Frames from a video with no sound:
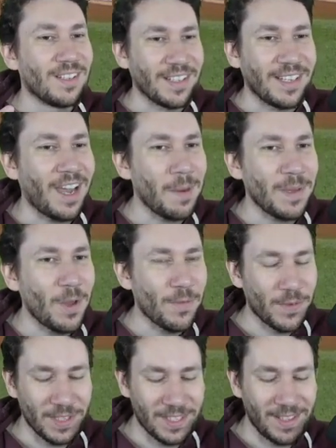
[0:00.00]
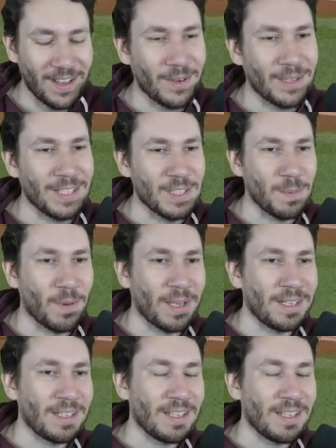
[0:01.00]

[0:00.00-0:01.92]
You got to be going for the slider at this point.